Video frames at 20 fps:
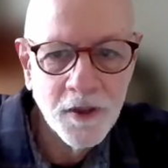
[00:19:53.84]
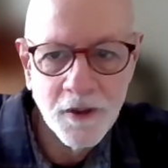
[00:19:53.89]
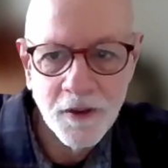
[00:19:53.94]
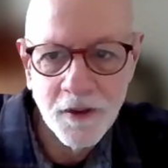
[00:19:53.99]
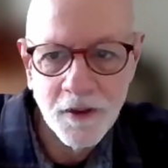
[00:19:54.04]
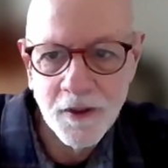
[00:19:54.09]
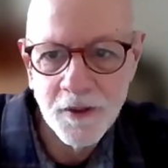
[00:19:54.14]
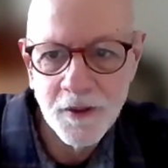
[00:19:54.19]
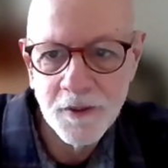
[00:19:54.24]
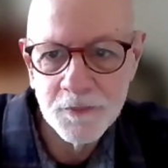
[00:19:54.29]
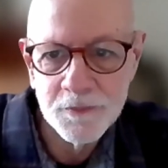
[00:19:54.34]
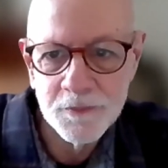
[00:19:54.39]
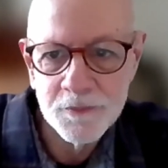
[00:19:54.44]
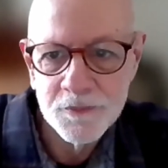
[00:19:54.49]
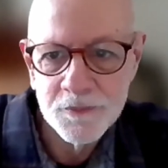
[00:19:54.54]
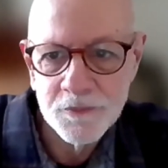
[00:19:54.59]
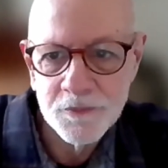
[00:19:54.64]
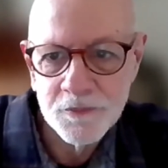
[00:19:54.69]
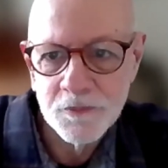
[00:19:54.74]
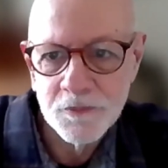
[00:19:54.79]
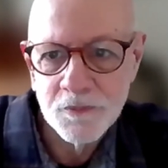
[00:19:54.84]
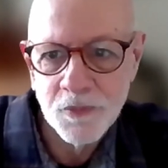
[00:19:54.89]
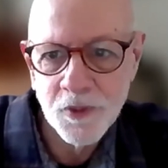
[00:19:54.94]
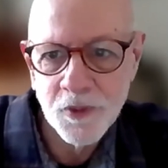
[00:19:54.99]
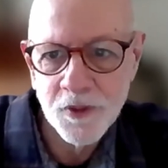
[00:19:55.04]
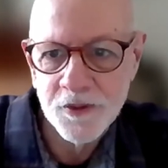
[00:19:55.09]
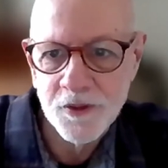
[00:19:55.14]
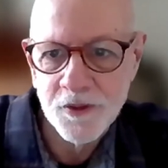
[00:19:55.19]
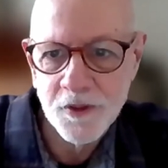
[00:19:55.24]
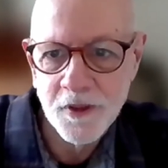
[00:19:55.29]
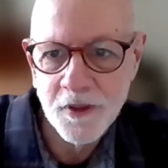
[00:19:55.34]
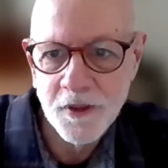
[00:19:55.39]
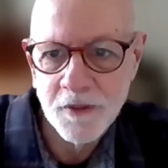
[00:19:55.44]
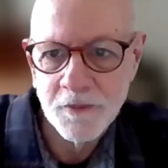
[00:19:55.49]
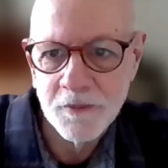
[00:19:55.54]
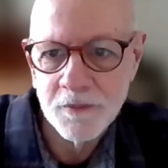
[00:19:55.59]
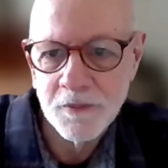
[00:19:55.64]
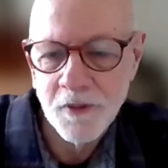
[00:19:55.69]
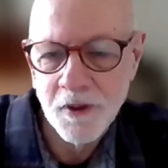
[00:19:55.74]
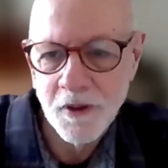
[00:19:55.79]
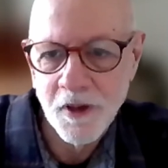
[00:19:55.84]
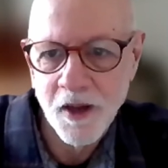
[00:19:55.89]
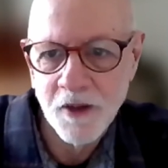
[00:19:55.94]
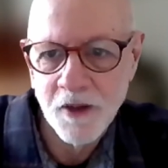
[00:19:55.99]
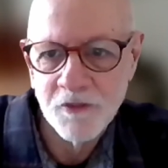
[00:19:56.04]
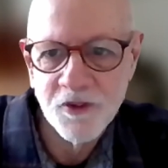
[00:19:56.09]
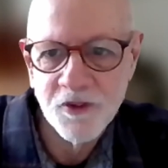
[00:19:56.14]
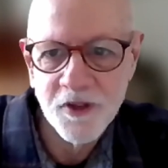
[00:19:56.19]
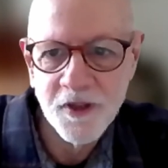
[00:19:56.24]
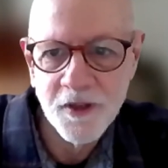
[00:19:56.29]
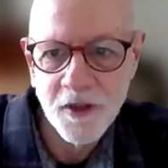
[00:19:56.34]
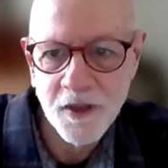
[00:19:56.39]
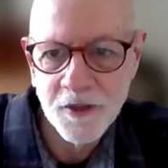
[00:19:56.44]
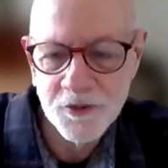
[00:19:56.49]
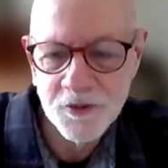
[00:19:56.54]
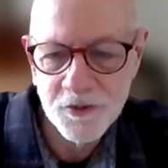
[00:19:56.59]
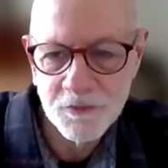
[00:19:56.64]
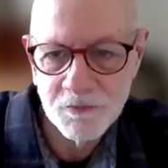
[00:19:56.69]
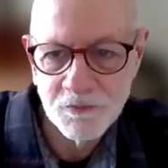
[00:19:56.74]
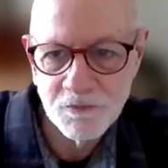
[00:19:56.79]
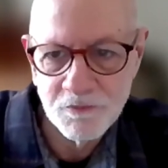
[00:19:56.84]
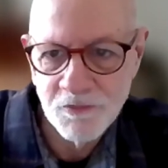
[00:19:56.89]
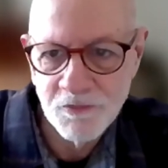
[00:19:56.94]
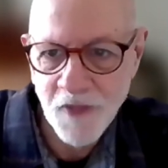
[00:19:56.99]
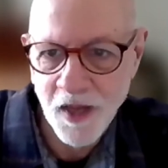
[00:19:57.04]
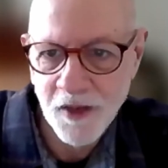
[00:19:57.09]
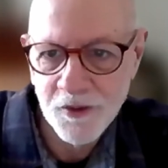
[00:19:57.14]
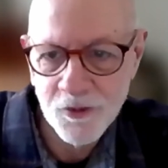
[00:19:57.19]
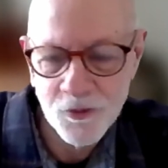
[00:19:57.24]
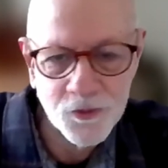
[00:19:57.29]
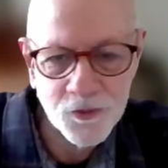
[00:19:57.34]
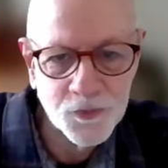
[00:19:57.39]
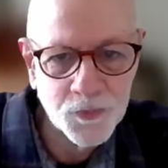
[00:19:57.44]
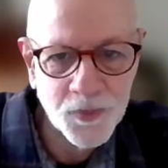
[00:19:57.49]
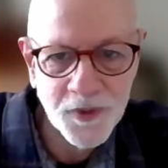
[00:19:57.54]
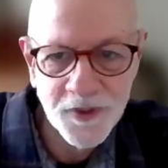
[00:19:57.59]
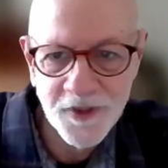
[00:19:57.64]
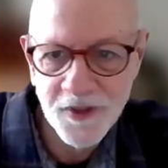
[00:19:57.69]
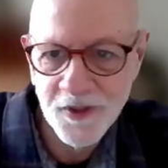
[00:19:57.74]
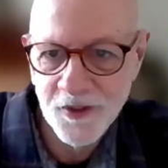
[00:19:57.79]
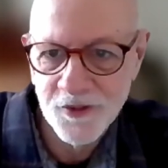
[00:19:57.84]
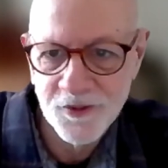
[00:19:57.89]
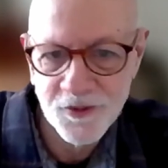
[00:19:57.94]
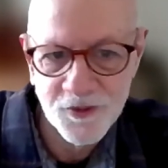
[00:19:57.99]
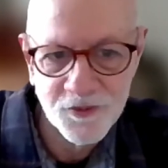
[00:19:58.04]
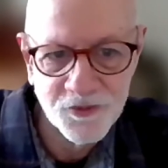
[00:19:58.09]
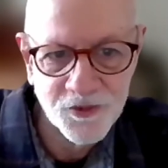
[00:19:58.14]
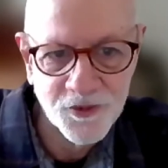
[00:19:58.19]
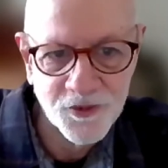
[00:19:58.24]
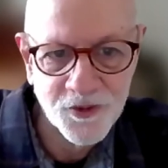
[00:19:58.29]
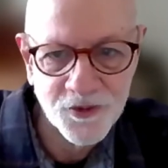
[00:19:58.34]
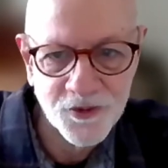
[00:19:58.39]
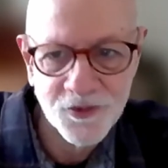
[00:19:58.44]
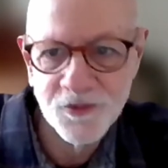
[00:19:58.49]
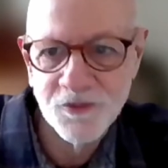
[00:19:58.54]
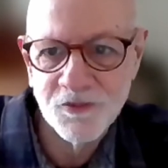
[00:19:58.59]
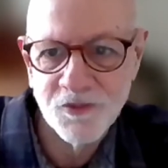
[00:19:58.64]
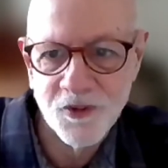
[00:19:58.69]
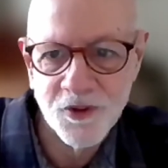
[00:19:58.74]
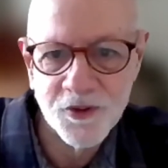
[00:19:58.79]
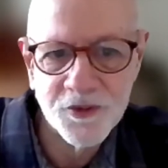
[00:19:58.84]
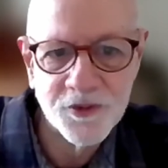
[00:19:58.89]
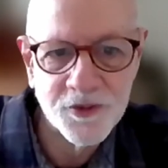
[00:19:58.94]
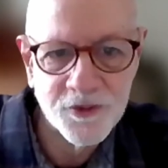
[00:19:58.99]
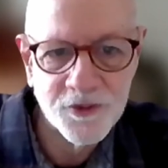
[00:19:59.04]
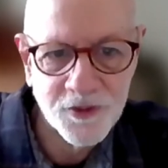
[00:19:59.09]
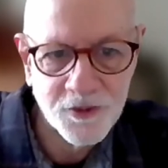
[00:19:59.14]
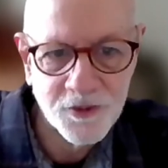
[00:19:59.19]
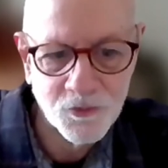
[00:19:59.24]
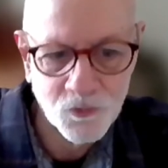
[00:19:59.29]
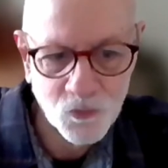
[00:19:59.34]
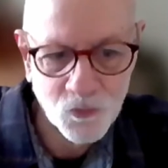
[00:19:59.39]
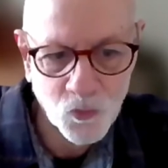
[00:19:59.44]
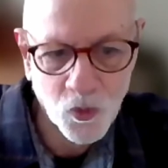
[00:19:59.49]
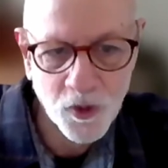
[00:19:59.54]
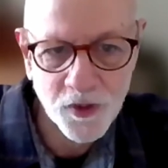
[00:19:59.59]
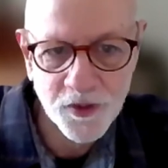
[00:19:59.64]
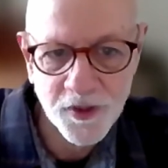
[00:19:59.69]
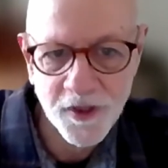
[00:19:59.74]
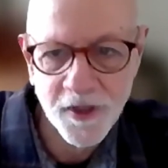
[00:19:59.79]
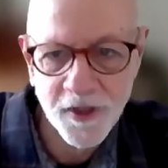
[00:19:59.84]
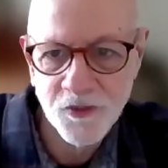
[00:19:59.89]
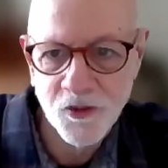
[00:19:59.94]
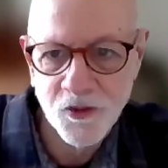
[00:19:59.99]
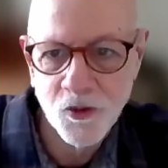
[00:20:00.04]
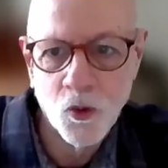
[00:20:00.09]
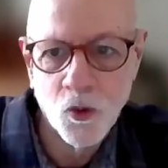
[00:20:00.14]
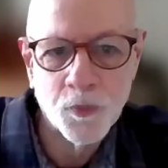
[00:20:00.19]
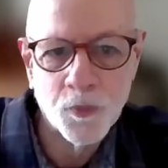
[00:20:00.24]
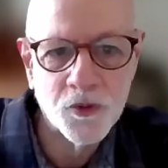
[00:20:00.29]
Um, but I figured I should not use bGeigieZen for this function and wanted to get the open